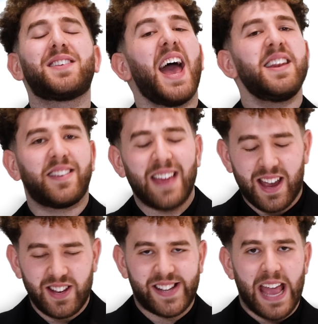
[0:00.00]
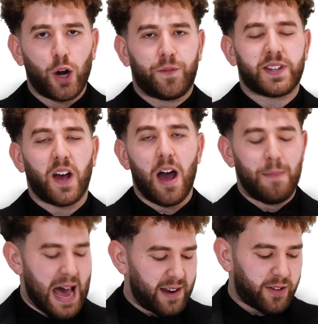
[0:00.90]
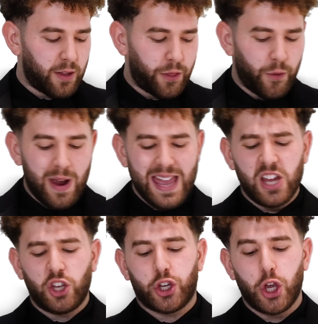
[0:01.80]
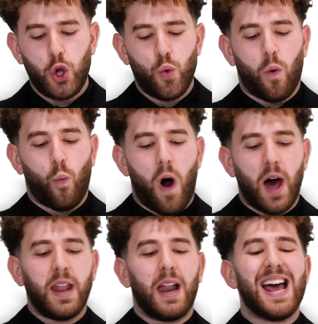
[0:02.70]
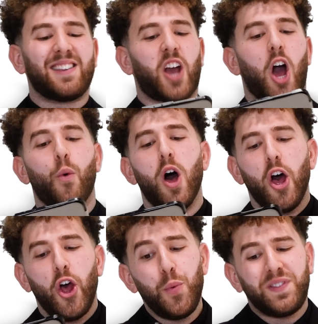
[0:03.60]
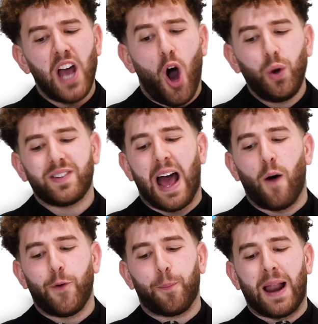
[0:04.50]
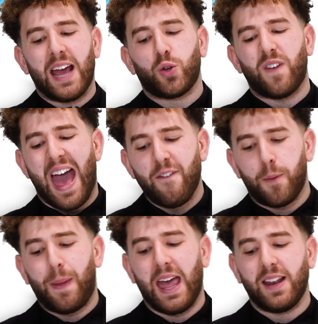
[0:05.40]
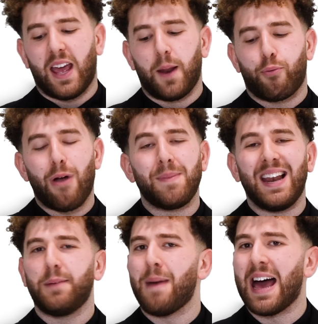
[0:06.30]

10 seconds taken off the time, lads. Three, two, one, let's go. Who was the oldest outfield player to have ever appeared in a Premier League